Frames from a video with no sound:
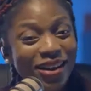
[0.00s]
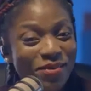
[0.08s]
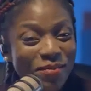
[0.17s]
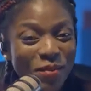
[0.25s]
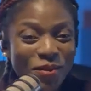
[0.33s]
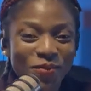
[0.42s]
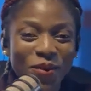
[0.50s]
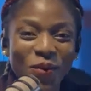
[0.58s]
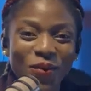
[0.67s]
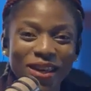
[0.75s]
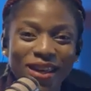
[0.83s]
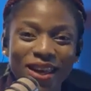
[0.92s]
But before
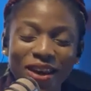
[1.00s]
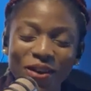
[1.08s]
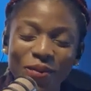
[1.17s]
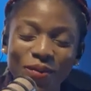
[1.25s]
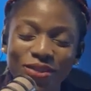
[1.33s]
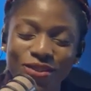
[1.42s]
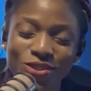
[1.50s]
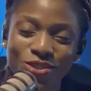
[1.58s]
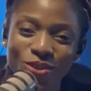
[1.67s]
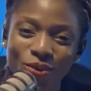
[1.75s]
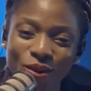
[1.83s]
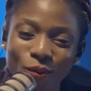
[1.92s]
we get on with the
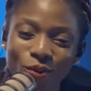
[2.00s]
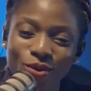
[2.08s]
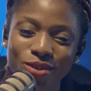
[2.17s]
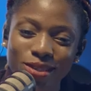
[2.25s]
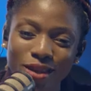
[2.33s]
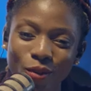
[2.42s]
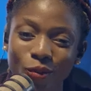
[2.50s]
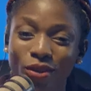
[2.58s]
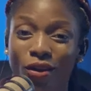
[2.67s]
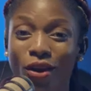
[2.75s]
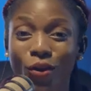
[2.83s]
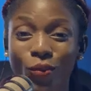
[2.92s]
show, I want to start off with
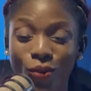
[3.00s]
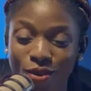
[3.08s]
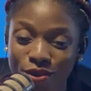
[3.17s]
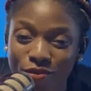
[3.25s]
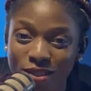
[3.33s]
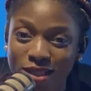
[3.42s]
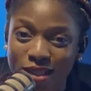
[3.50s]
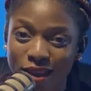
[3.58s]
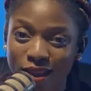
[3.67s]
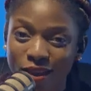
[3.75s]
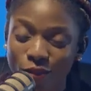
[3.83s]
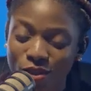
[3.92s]
our quote of the
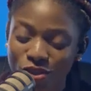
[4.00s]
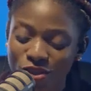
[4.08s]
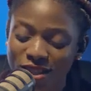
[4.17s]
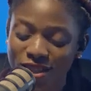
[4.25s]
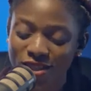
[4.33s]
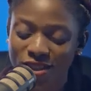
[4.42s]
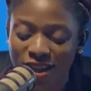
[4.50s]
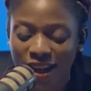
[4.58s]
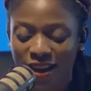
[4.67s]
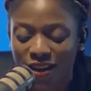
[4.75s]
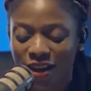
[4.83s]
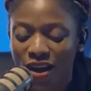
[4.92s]
day, our tradition
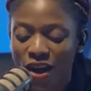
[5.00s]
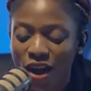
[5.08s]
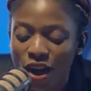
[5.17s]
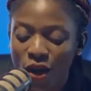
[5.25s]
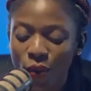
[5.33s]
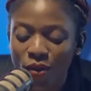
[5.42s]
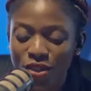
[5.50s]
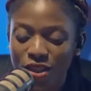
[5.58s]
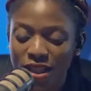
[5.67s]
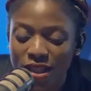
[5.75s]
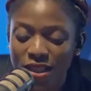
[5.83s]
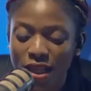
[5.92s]
here, which
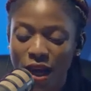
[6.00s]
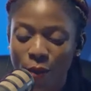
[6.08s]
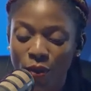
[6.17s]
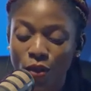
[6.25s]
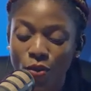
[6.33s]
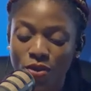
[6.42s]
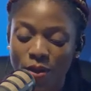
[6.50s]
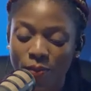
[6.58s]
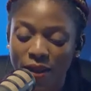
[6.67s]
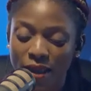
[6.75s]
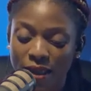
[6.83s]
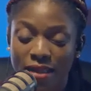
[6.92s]
is it goes
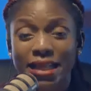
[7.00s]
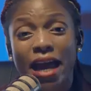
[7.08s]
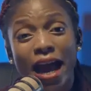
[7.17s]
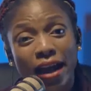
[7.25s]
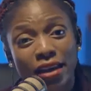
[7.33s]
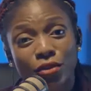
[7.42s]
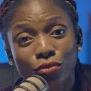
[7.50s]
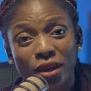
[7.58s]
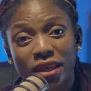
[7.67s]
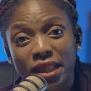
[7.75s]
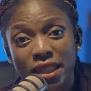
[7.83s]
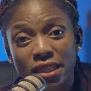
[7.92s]
something like this. I actually
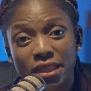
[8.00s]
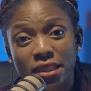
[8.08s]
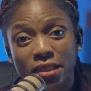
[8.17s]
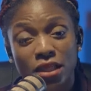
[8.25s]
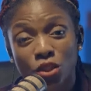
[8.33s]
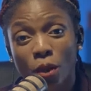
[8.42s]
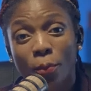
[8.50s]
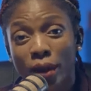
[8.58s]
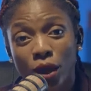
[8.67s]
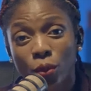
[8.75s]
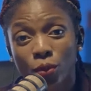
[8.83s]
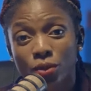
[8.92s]
read this. This is not
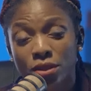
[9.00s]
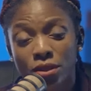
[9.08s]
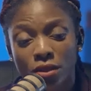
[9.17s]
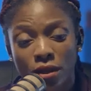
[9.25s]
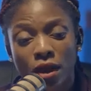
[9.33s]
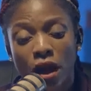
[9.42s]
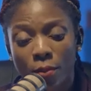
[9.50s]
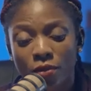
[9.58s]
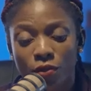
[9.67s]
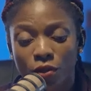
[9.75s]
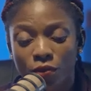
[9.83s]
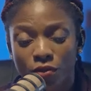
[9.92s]
my quote. I mean,
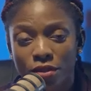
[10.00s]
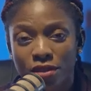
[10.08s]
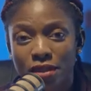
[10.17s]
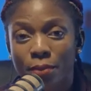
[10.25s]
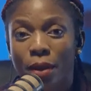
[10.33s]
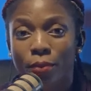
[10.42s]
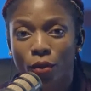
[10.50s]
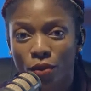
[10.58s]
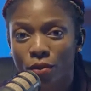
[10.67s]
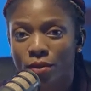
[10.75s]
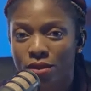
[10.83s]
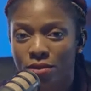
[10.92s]
for the first time, I'm
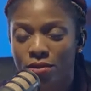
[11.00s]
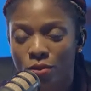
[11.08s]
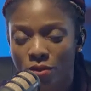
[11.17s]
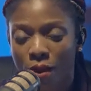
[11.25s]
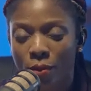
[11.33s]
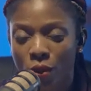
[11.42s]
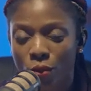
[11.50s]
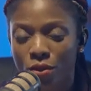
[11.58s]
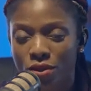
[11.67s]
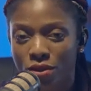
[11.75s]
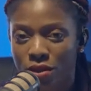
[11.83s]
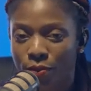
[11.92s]
going to be
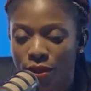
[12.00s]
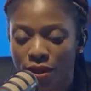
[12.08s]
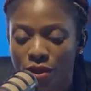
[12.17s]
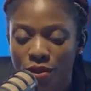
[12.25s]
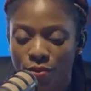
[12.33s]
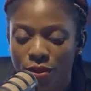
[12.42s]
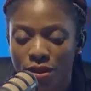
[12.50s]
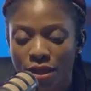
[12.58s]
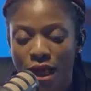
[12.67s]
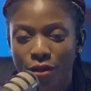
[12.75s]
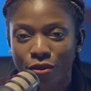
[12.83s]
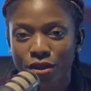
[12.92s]
quoting somebody else, but
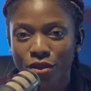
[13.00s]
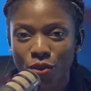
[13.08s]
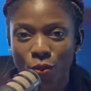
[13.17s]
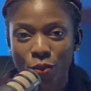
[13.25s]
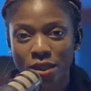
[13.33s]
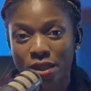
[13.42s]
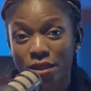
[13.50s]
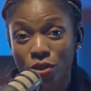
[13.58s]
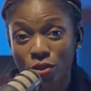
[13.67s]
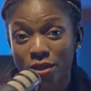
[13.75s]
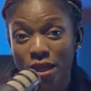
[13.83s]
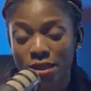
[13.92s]
I read this quote and it
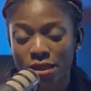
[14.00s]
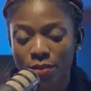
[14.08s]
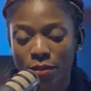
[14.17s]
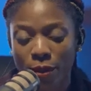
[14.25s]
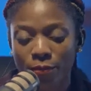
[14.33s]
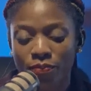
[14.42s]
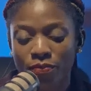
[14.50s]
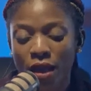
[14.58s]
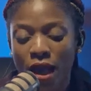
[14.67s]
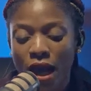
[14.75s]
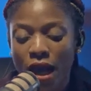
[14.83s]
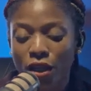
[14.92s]
stood out to me.
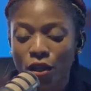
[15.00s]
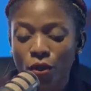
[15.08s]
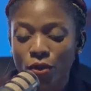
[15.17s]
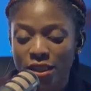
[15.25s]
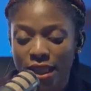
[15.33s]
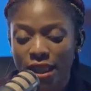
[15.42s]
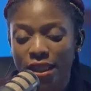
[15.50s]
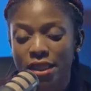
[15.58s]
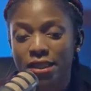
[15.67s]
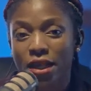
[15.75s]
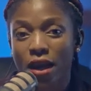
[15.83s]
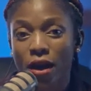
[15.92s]
And it goes like
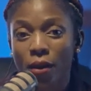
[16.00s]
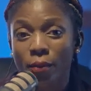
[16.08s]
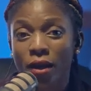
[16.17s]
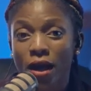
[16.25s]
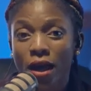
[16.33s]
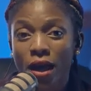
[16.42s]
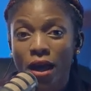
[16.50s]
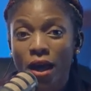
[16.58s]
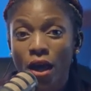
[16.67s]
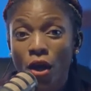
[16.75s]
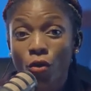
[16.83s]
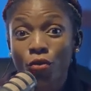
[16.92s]
this.
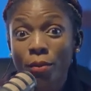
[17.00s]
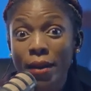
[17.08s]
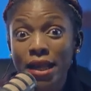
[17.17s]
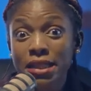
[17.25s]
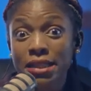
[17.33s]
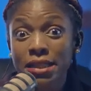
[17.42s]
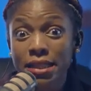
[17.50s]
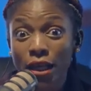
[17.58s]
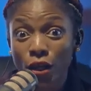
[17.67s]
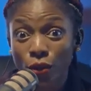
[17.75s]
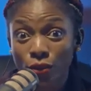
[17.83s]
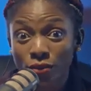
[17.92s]
Remain
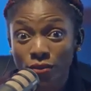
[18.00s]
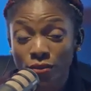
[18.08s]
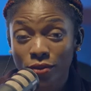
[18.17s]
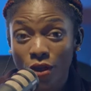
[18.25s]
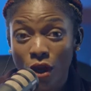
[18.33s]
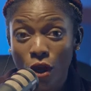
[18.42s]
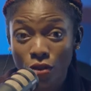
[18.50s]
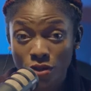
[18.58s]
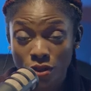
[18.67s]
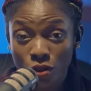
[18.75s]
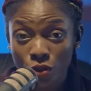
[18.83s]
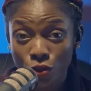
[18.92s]
single
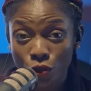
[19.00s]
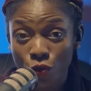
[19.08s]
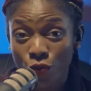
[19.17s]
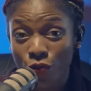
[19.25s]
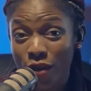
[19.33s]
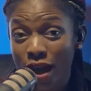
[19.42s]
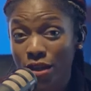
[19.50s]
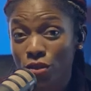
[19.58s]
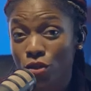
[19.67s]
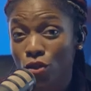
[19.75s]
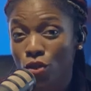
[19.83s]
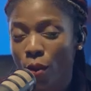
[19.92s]
until you find
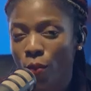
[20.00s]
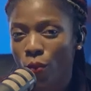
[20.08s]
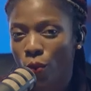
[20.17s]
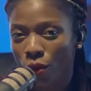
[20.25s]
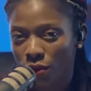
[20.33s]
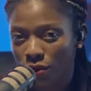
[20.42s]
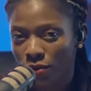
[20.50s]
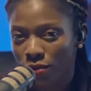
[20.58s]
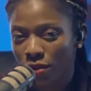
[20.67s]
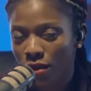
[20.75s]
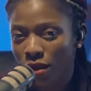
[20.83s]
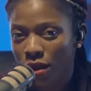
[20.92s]
someone
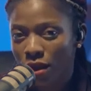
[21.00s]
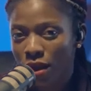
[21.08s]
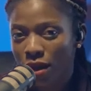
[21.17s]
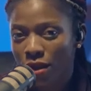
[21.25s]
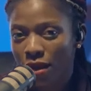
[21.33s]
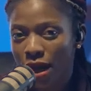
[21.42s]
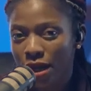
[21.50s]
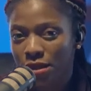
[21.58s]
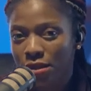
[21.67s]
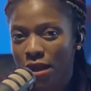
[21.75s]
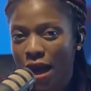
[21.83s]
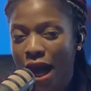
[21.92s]
that
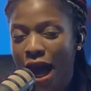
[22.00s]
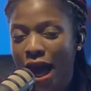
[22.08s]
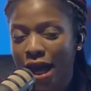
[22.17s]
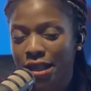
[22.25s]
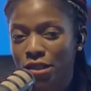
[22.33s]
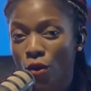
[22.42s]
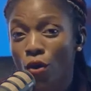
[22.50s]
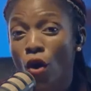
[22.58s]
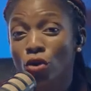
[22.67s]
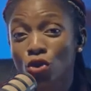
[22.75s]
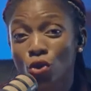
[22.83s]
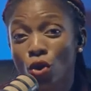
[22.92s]
has, or
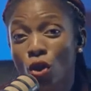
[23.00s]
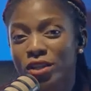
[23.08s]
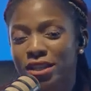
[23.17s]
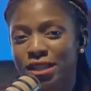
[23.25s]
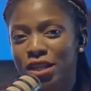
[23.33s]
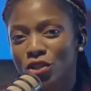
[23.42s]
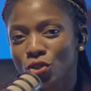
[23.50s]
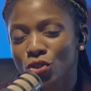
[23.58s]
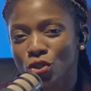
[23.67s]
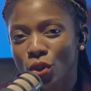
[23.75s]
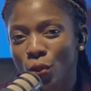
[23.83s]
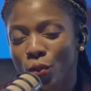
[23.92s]
until God sends you
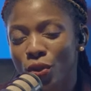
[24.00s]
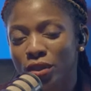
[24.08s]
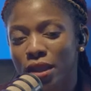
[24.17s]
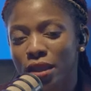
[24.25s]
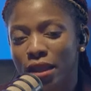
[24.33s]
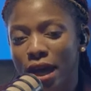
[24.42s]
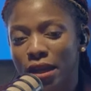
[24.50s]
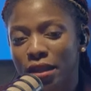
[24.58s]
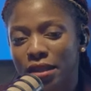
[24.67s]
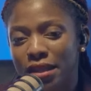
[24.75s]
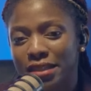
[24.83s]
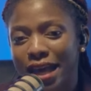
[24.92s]
someone that
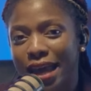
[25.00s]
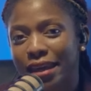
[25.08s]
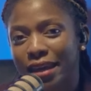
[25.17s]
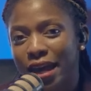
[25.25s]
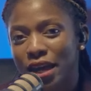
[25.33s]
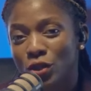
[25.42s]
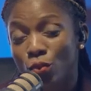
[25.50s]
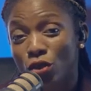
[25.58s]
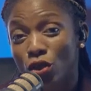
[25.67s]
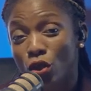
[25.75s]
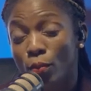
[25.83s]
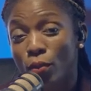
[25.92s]
is aligned
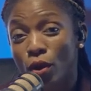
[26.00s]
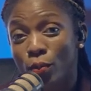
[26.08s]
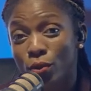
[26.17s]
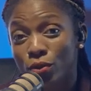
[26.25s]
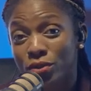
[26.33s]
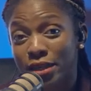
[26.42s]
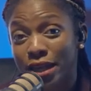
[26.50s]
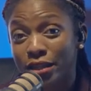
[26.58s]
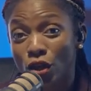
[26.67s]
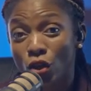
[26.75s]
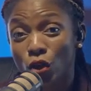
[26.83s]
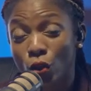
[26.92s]
with your purpose and
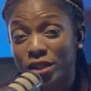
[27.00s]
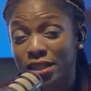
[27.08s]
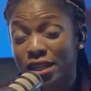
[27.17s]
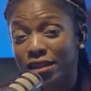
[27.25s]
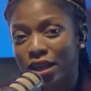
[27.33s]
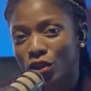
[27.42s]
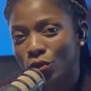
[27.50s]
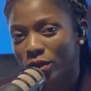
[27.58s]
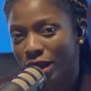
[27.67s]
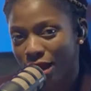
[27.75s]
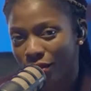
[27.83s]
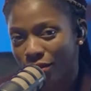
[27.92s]
the anointing that you
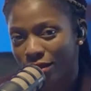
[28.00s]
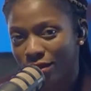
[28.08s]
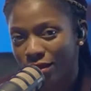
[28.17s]
carry.